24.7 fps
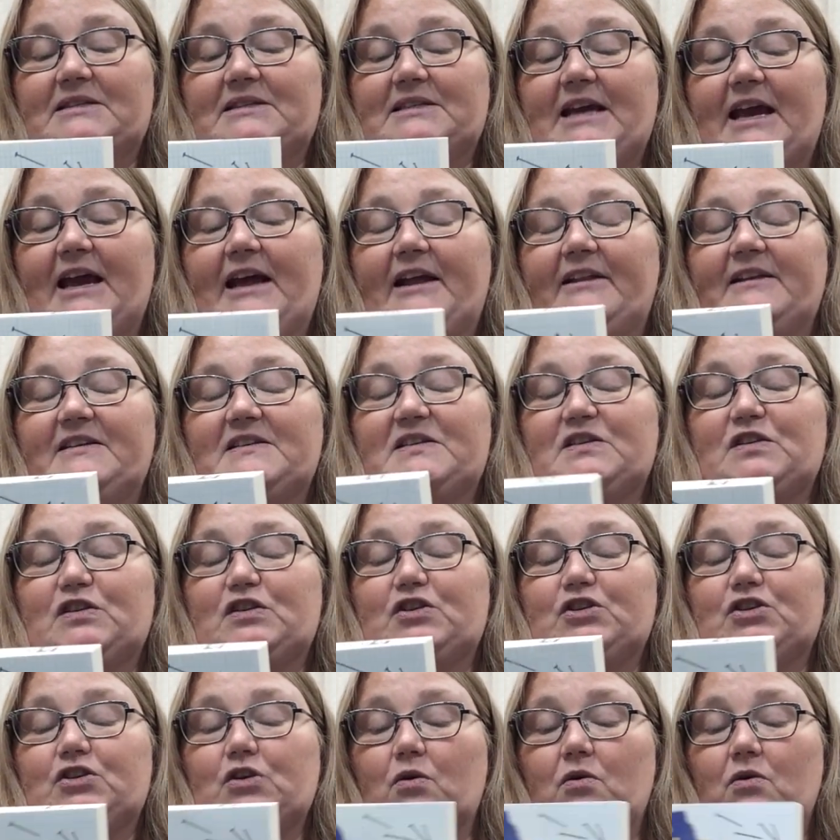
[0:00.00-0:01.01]
tell a
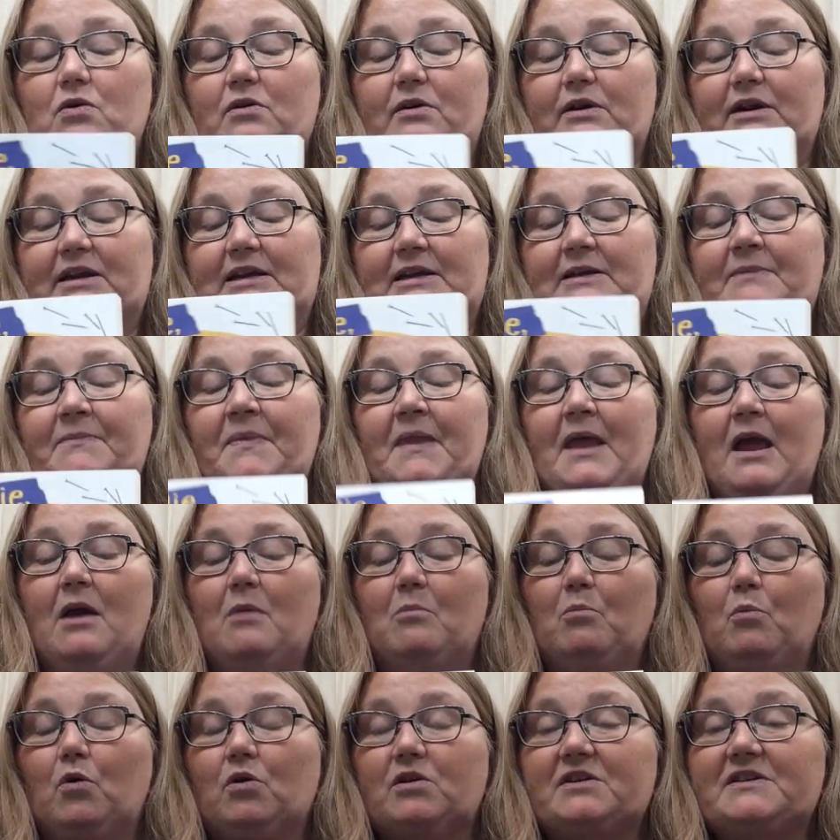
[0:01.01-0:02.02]
story
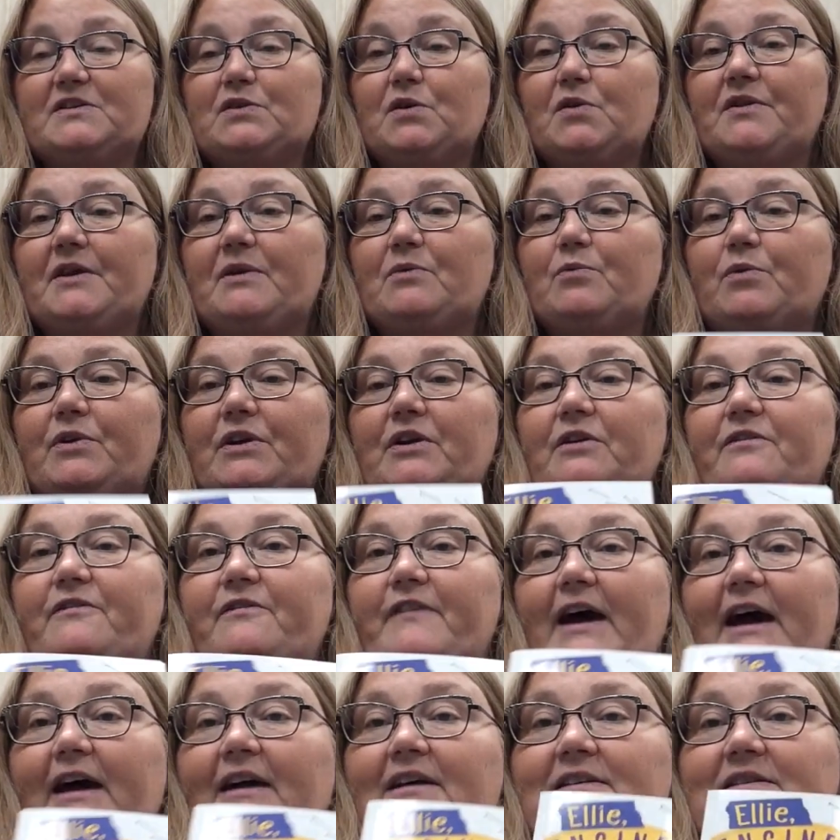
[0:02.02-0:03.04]
more so than real
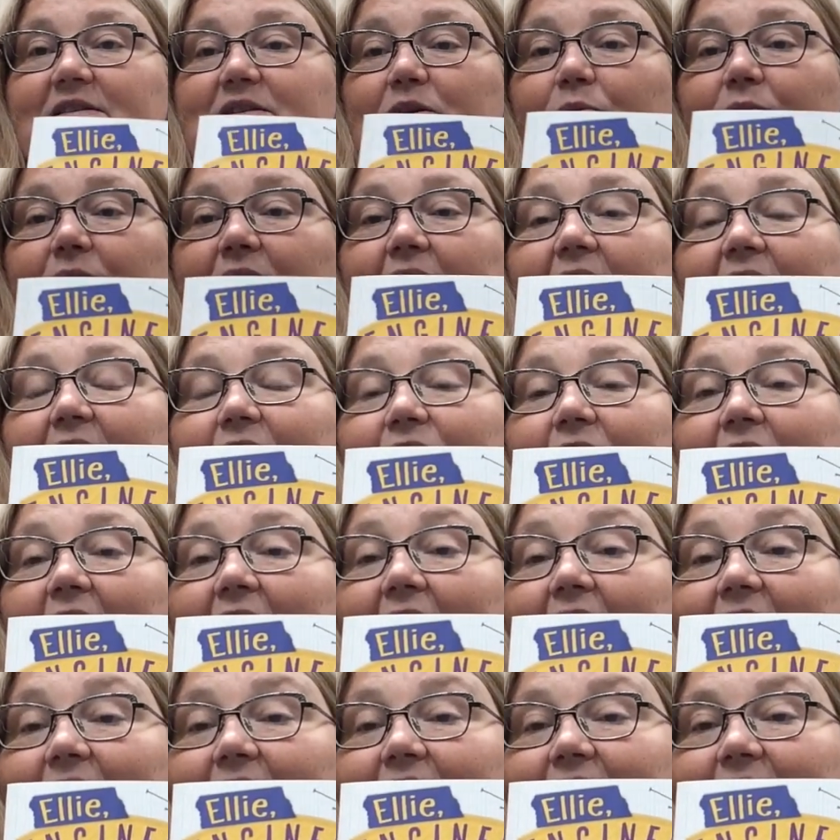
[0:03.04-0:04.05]
facts. So we have
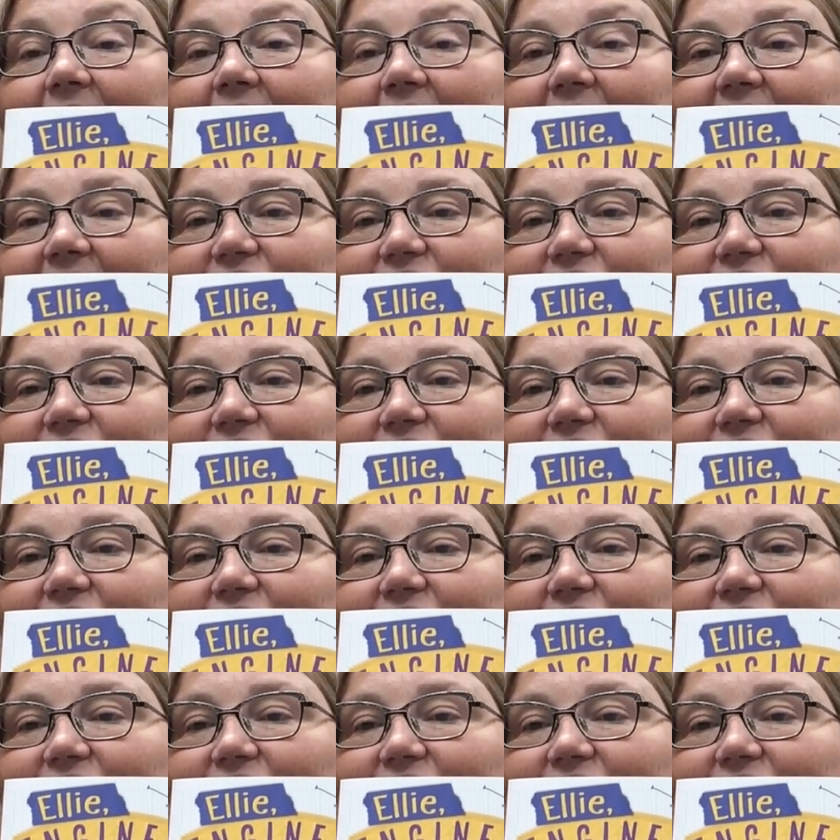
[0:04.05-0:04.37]
Ellie